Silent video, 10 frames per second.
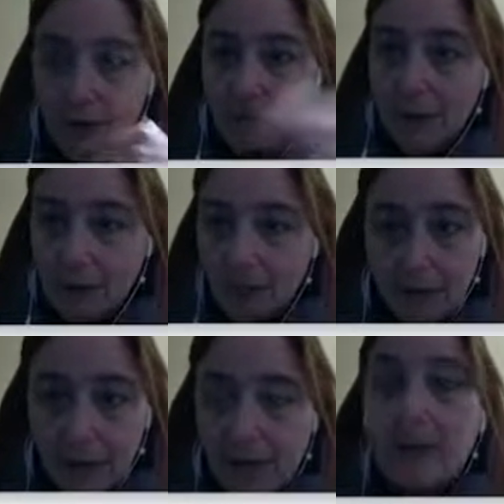It might
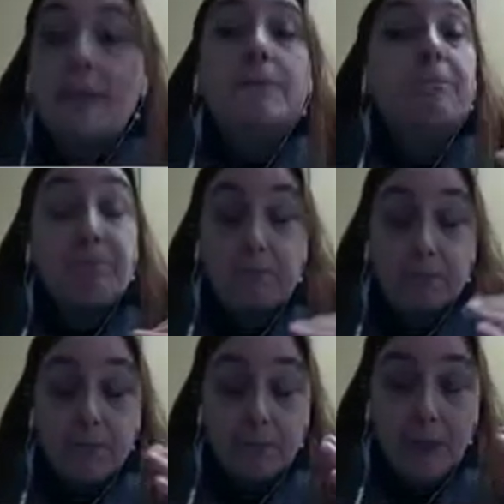look like
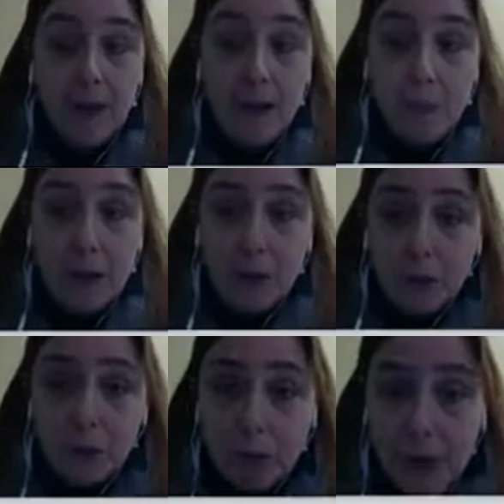a bunch
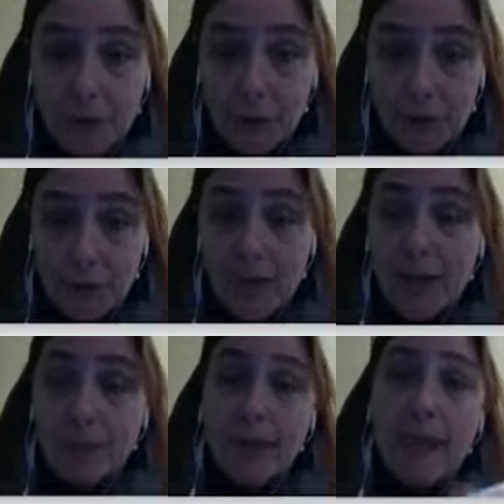of shrubs,
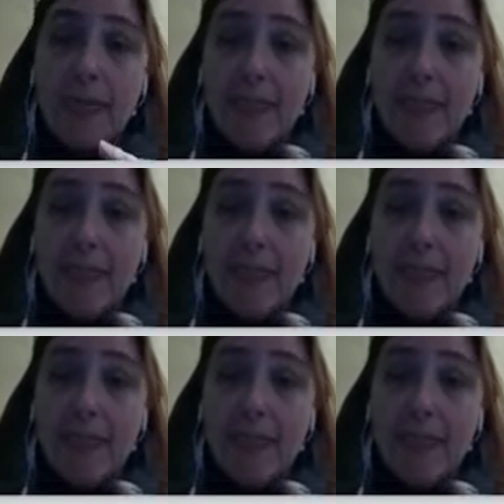right?